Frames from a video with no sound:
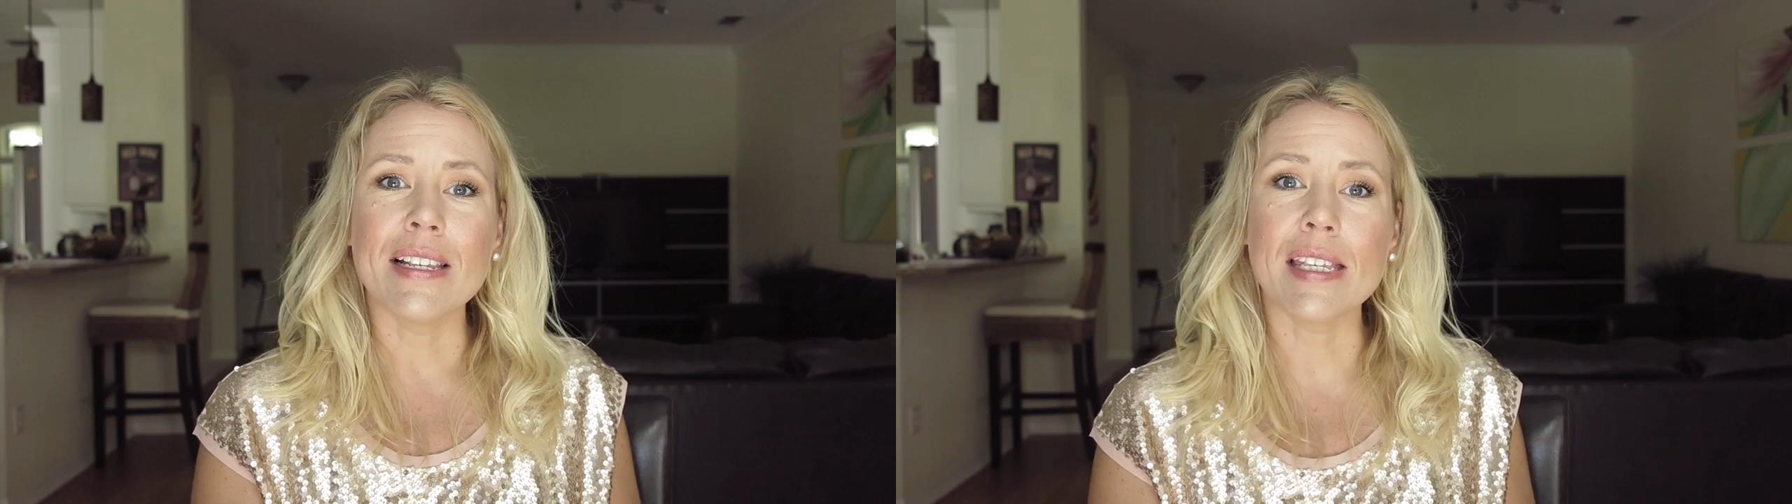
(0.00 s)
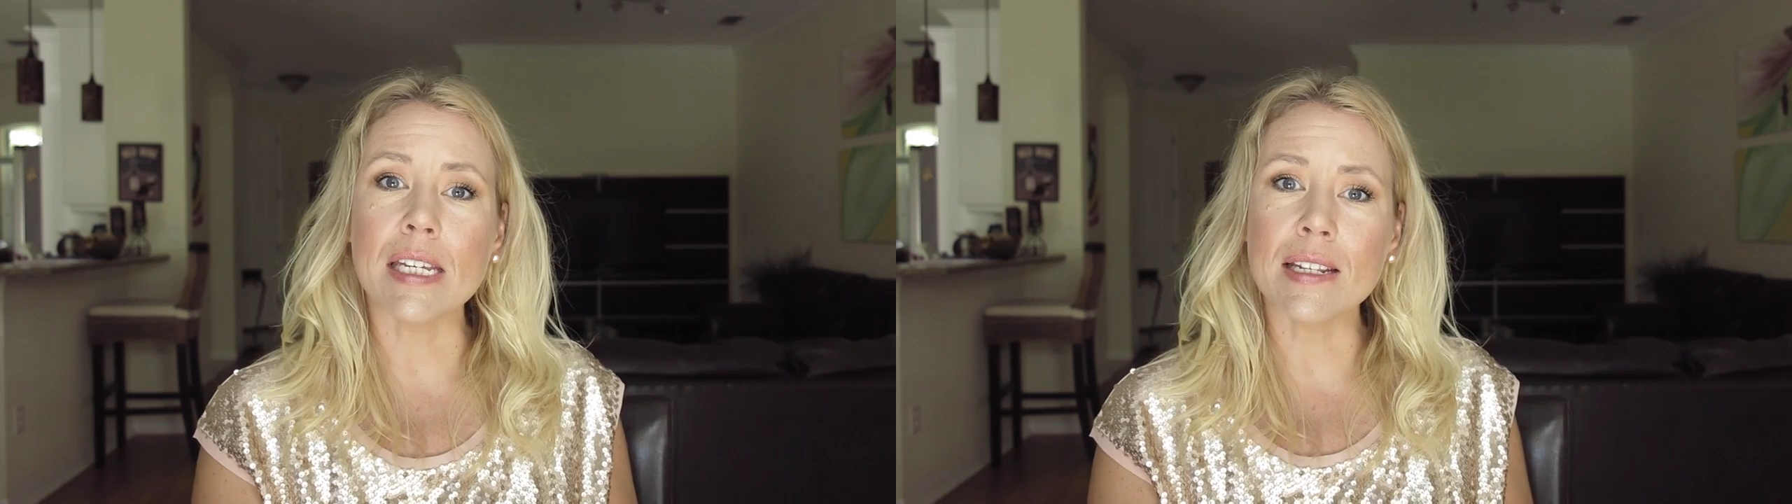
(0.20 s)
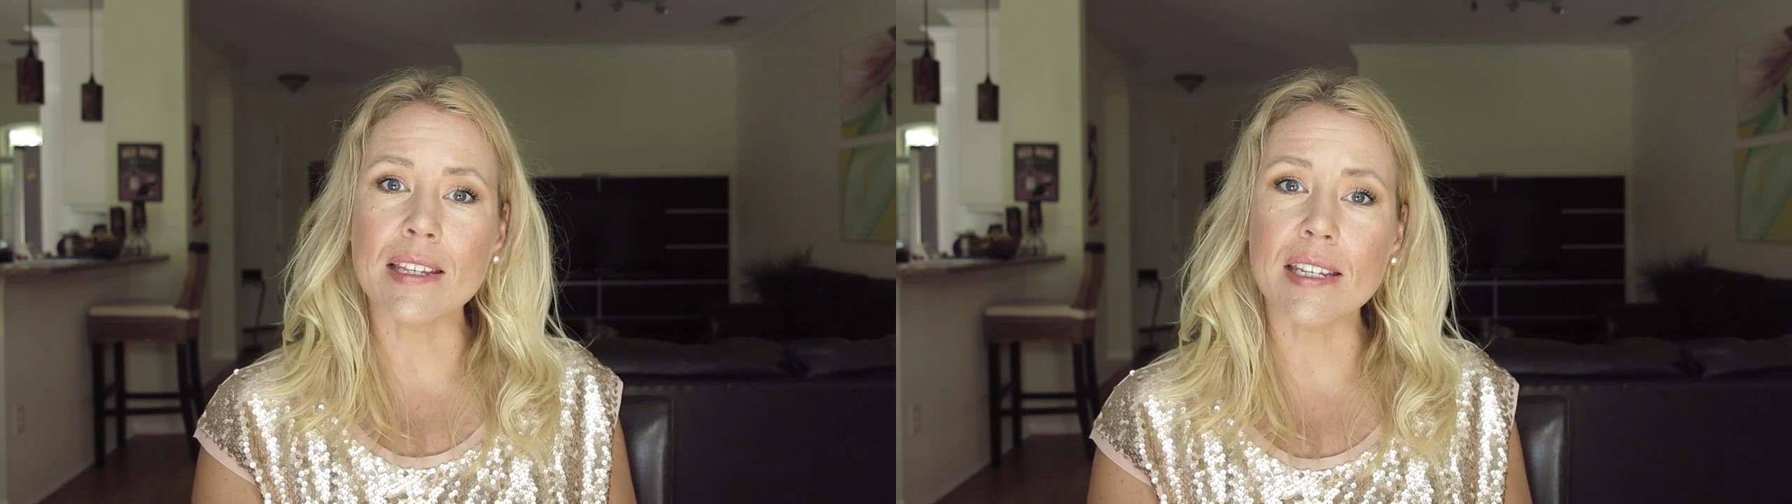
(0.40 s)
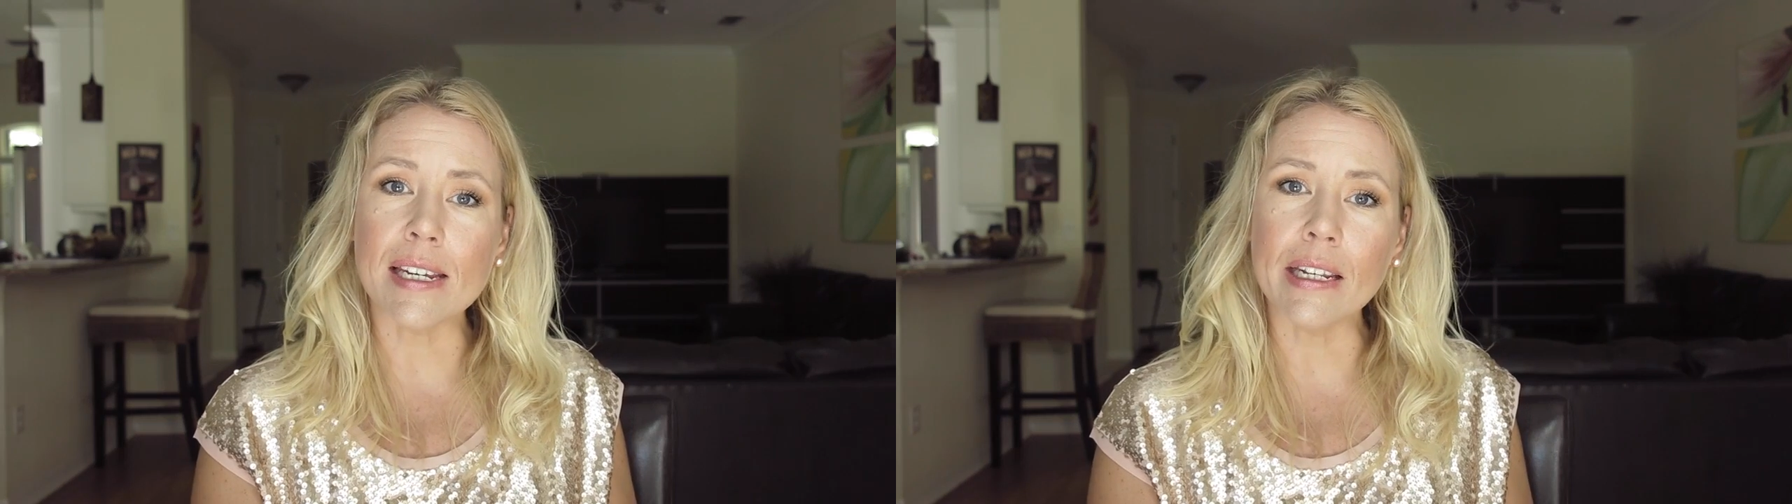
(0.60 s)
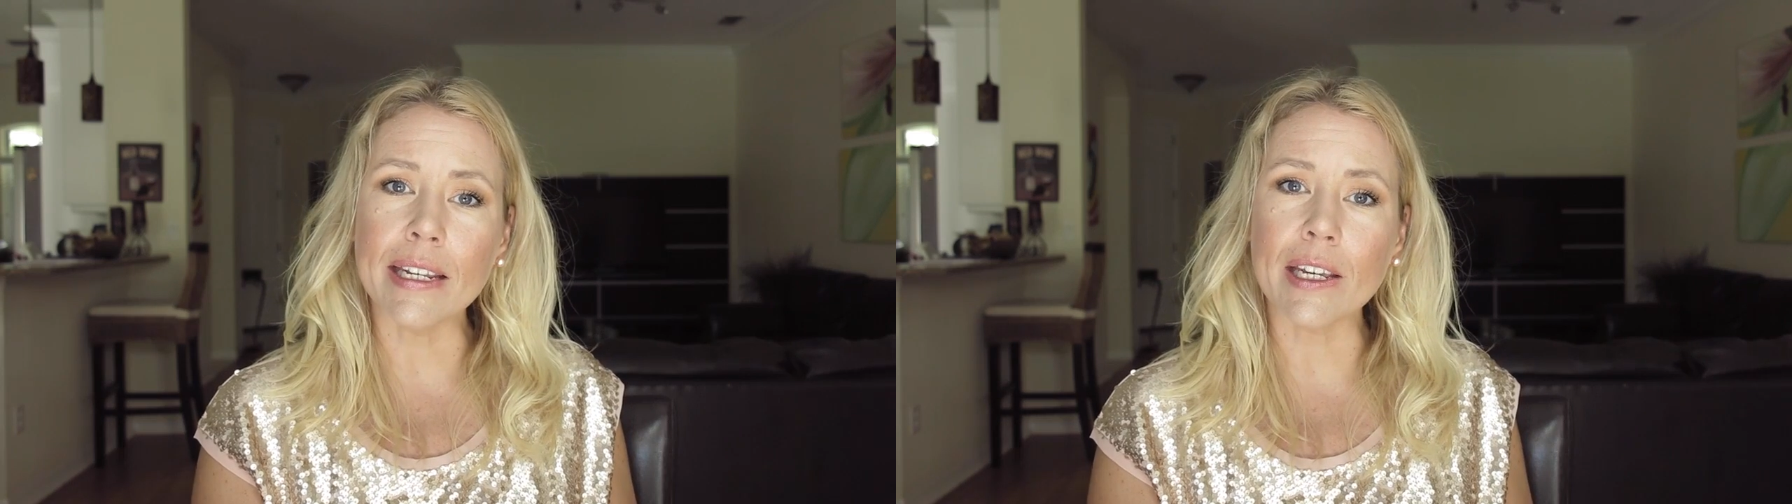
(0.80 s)

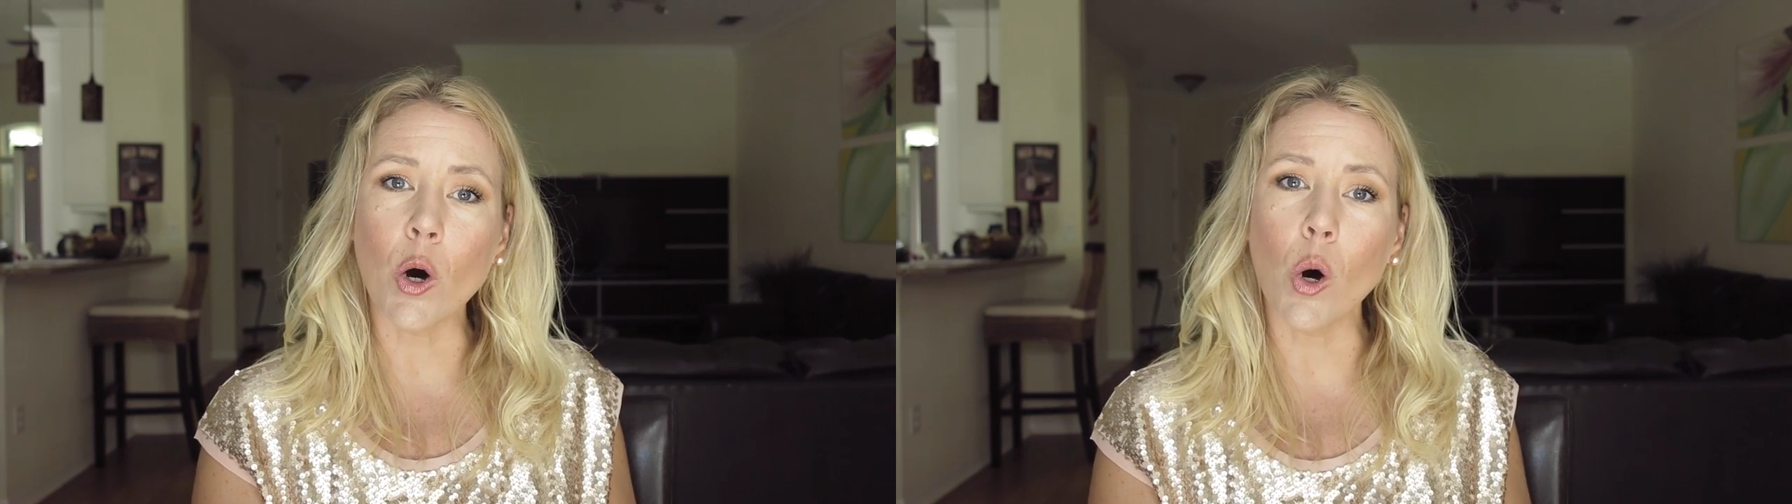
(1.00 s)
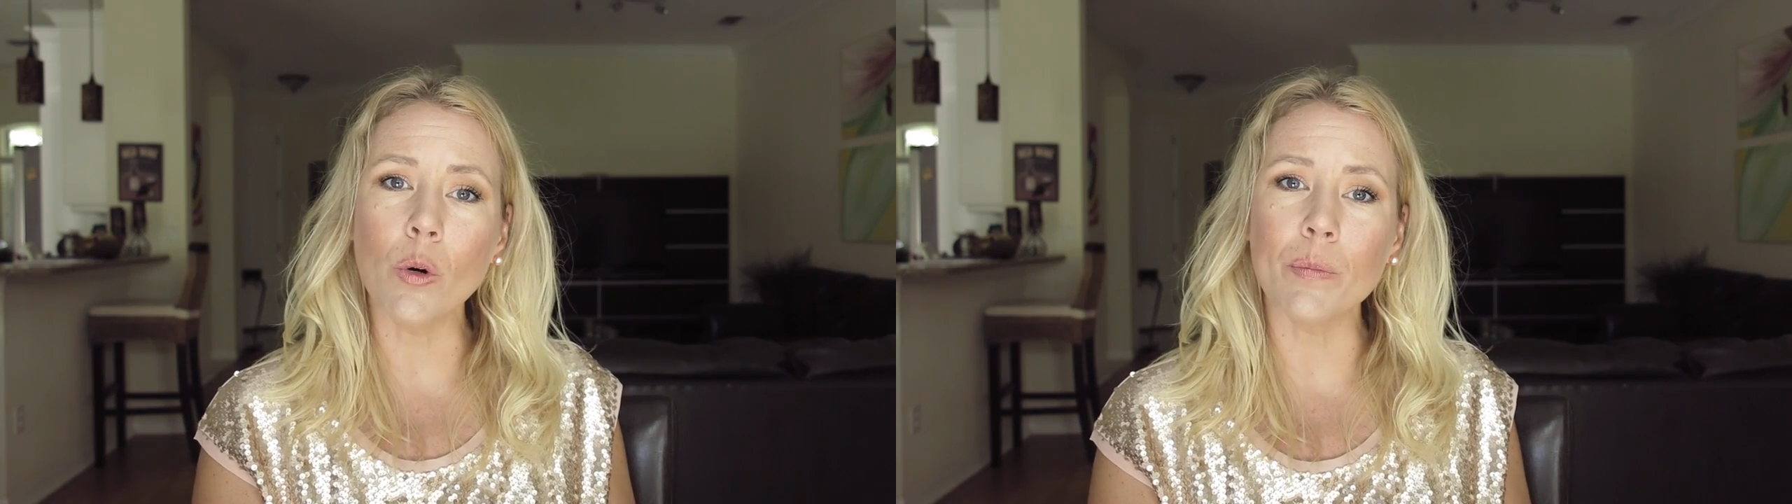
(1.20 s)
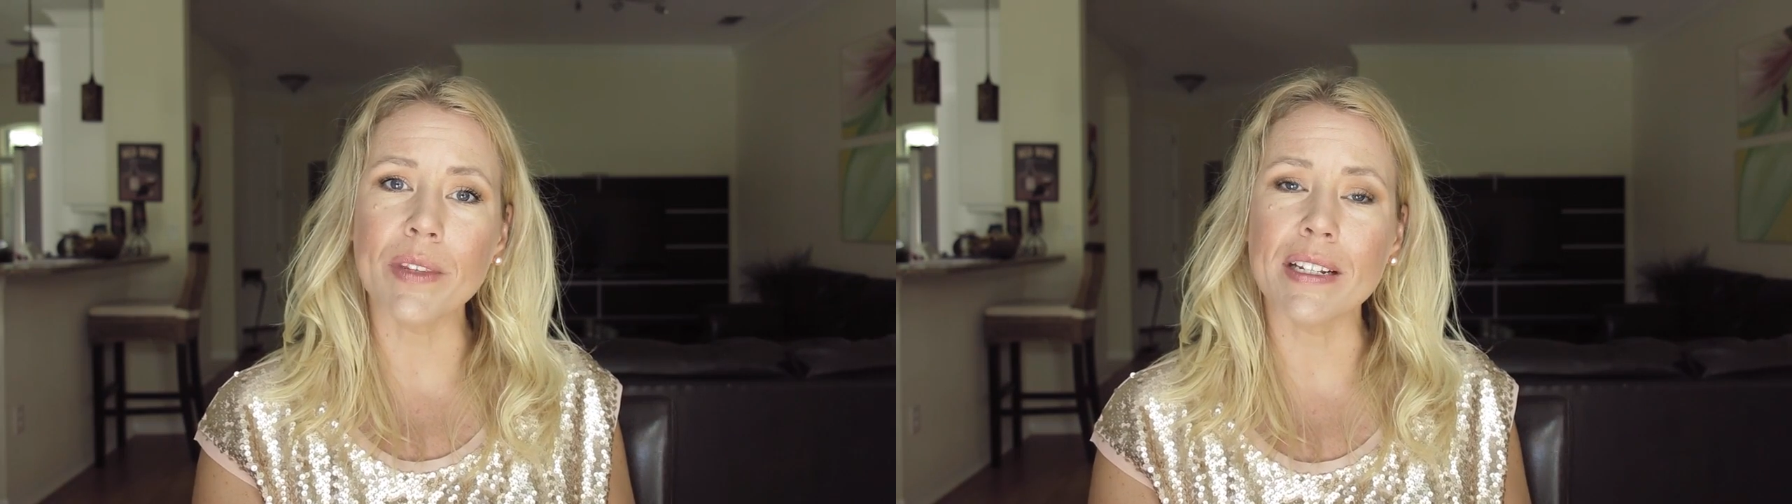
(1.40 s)
sincerely hope